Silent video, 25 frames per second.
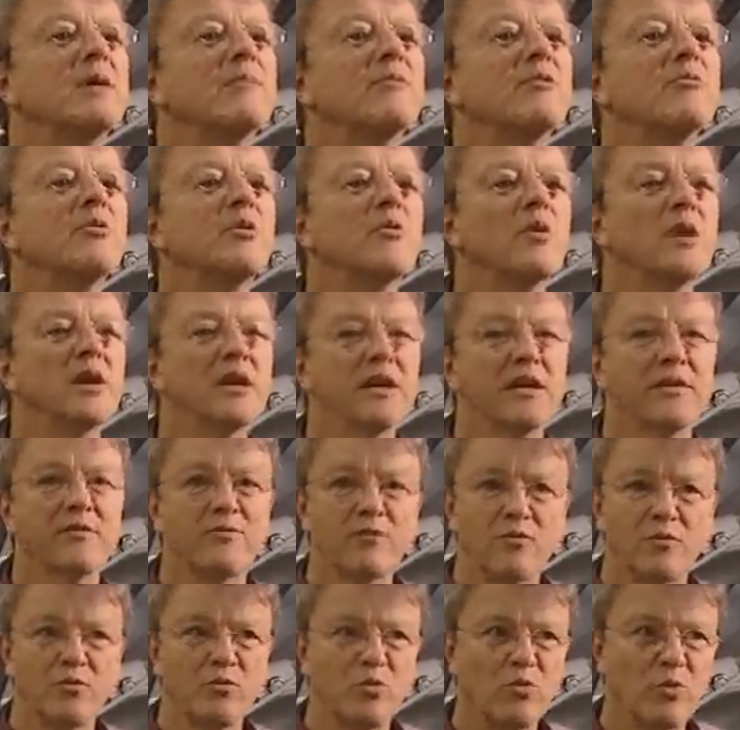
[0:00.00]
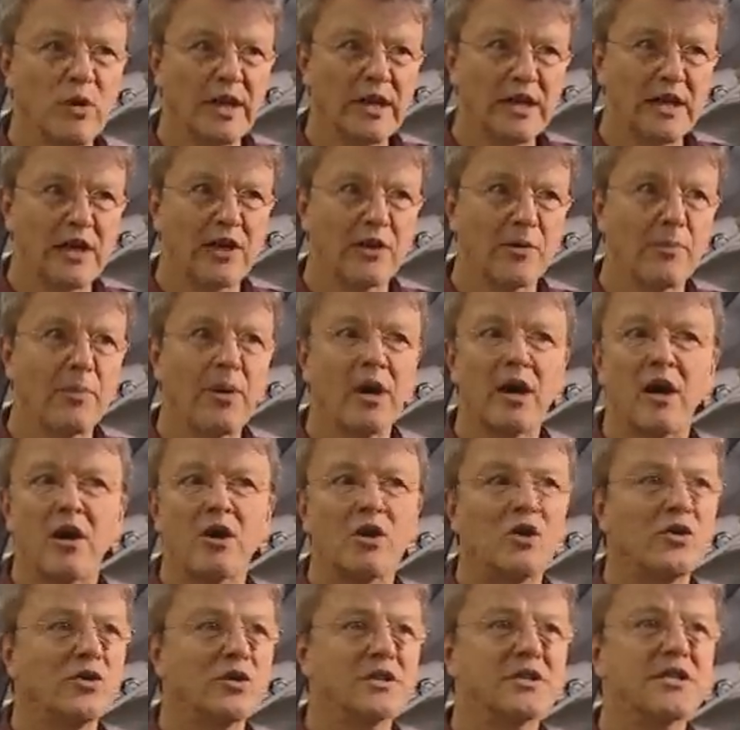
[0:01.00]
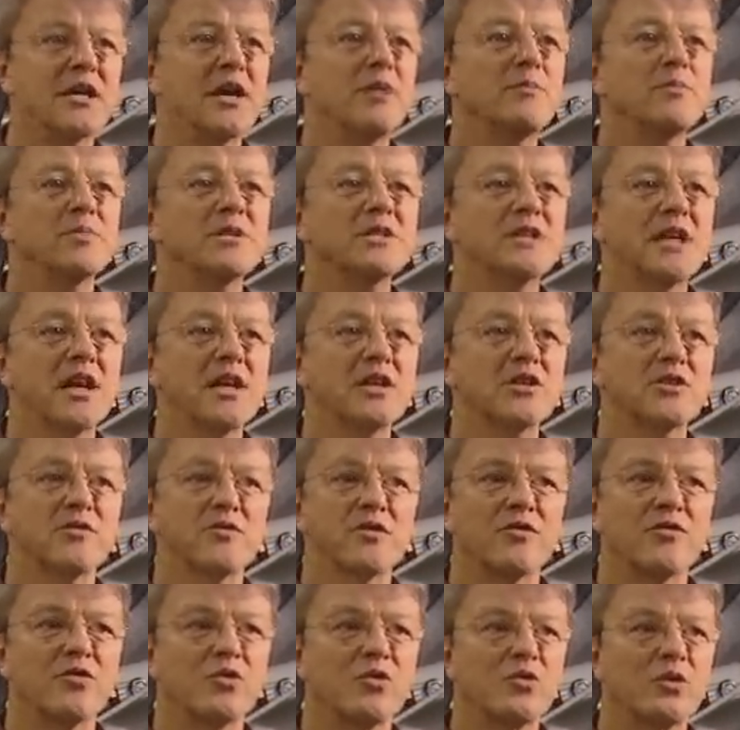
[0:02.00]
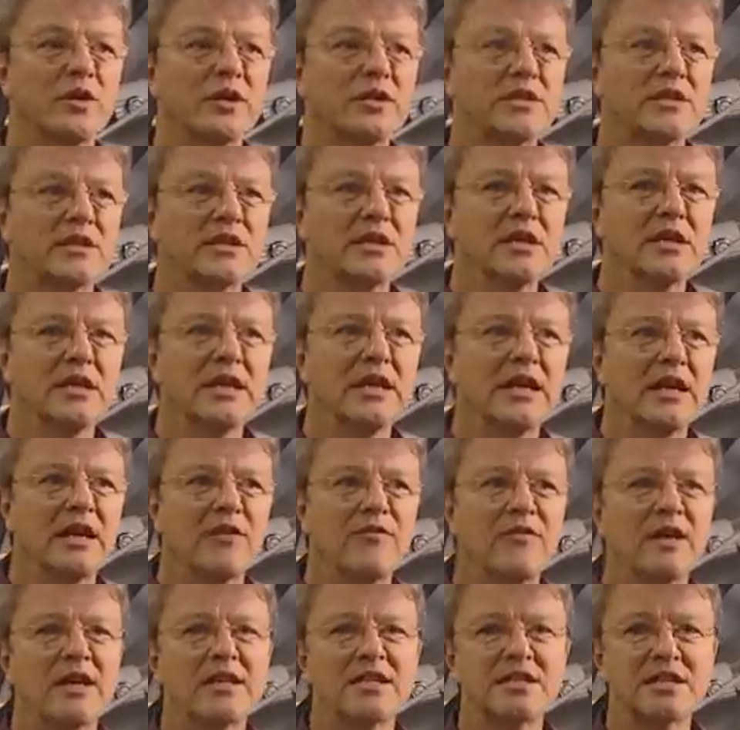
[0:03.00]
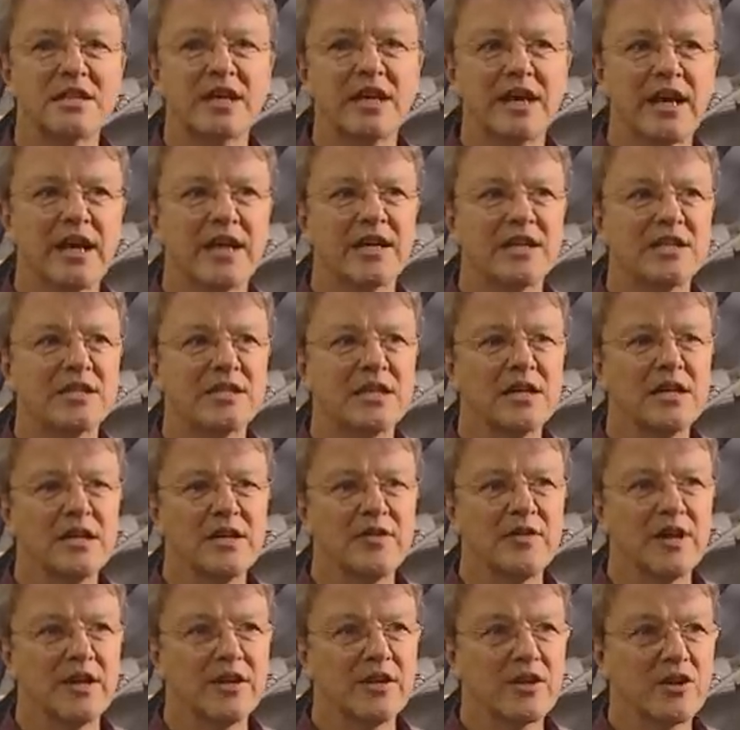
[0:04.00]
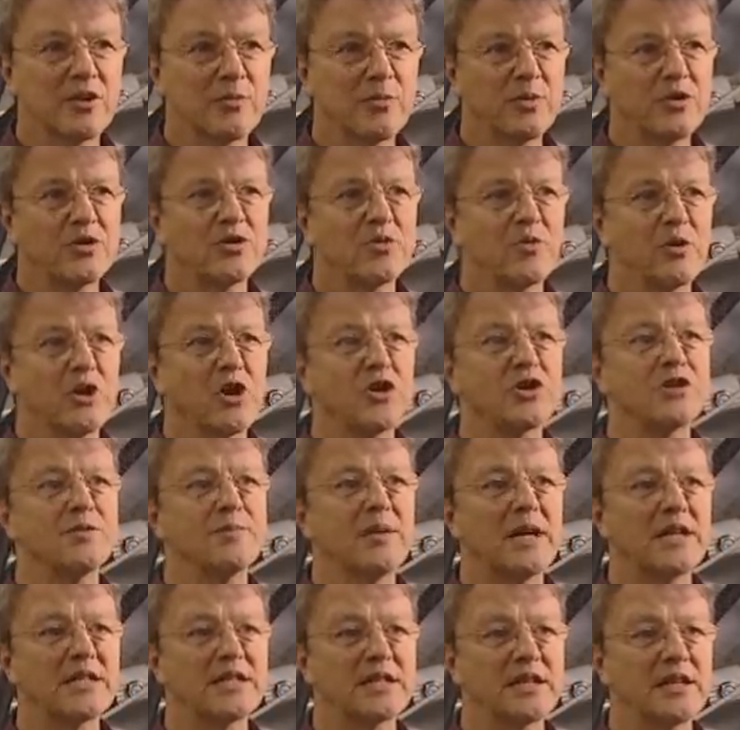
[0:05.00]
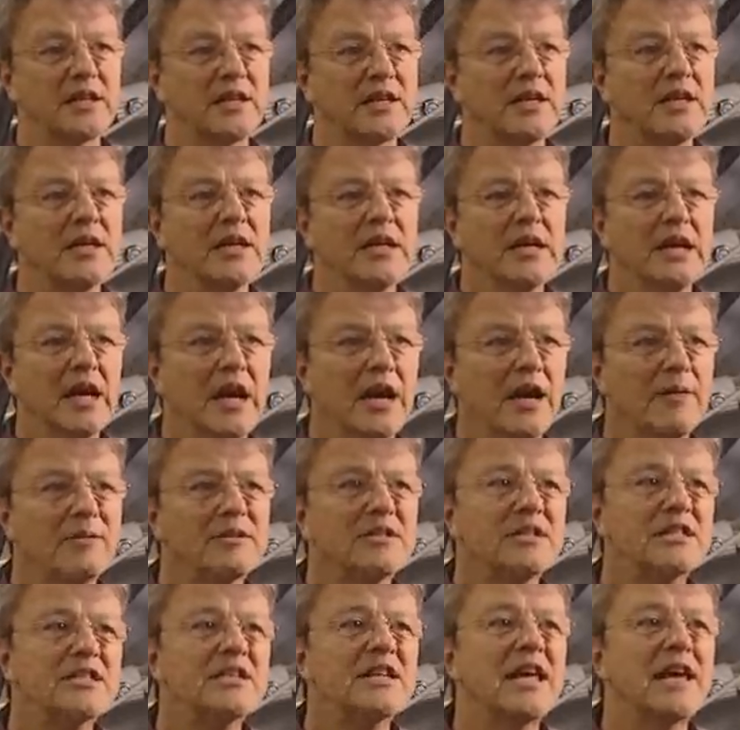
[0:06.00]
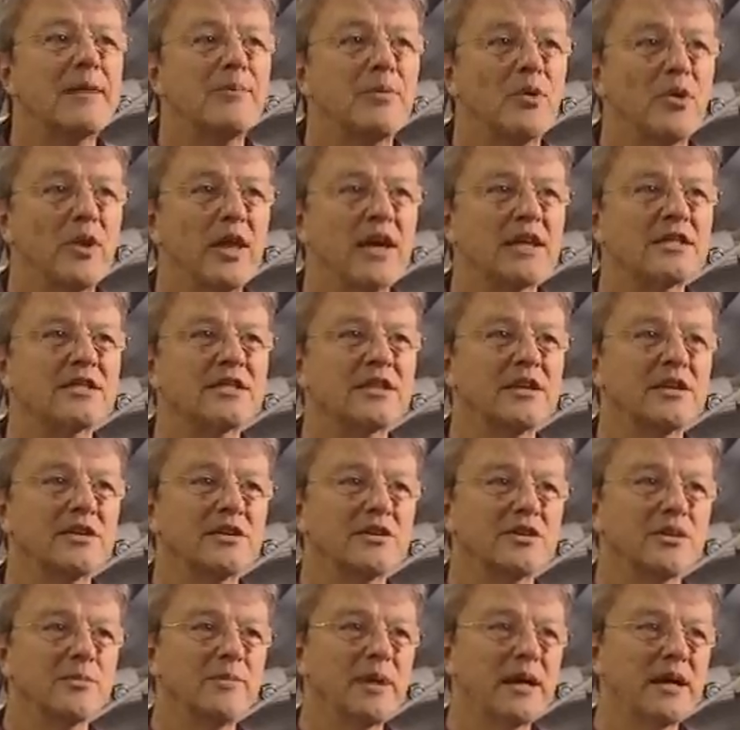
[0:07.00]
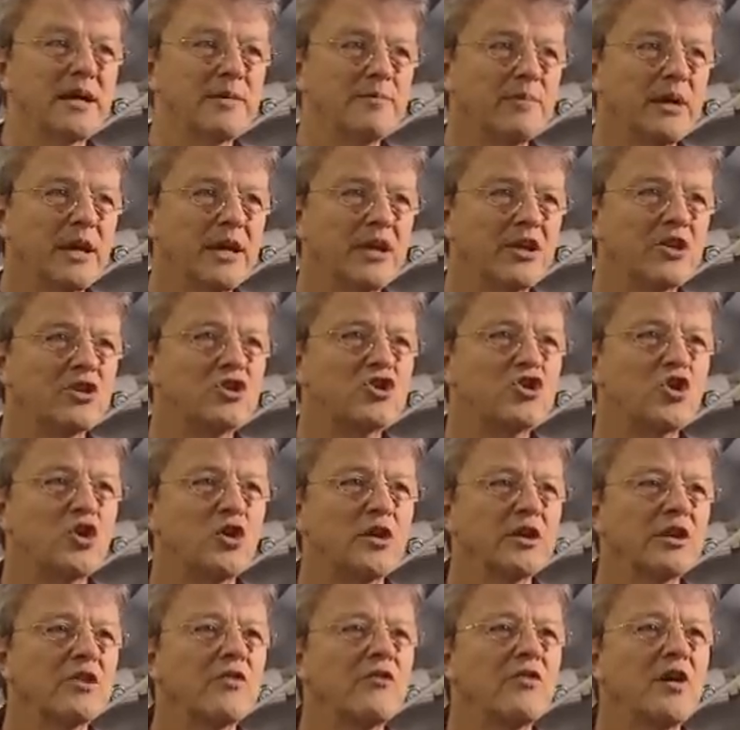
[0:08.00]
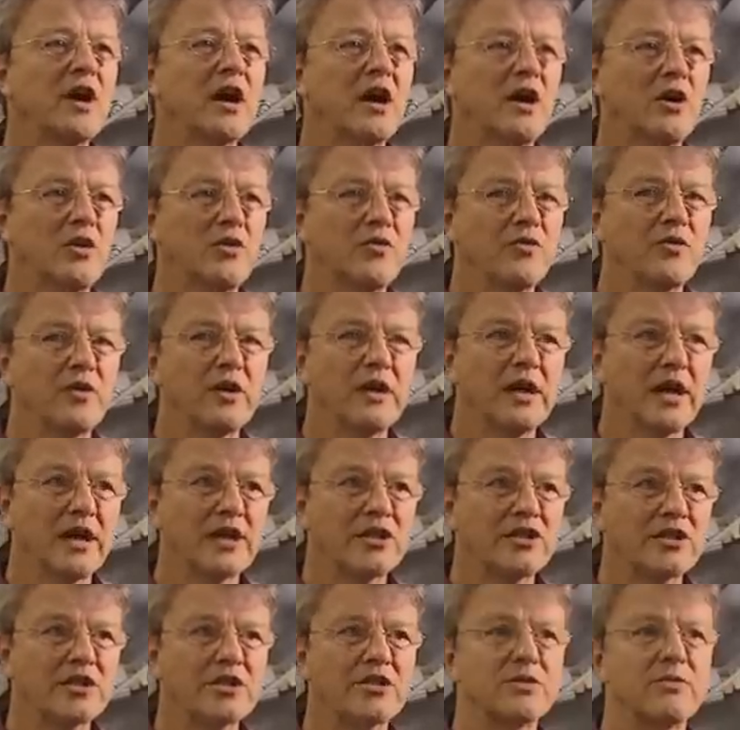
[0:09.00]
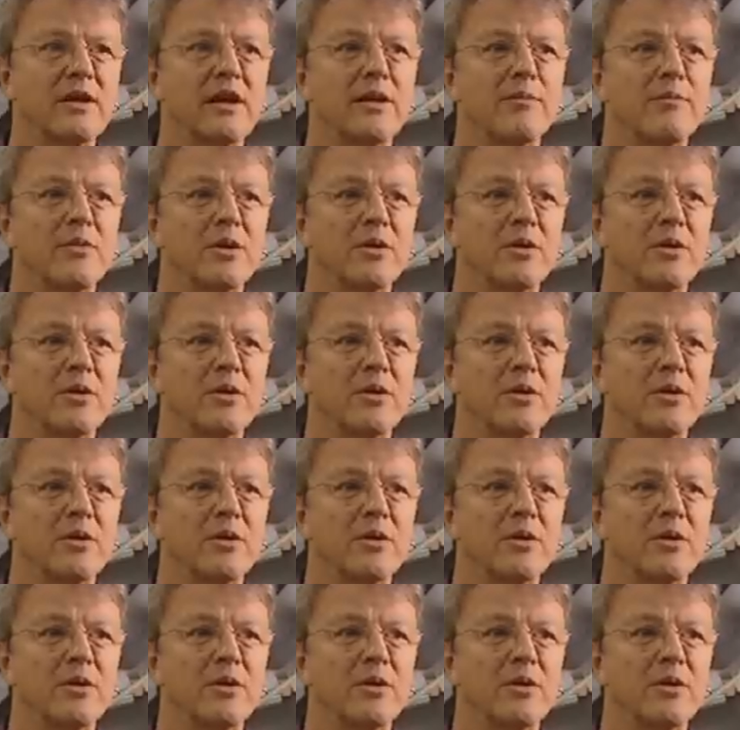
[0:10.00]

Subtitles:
Maybe we're working way down at part load at 10% of the full rating. If that's the case, then the computer will automatically disable that cylinder by controlling the valve at just the right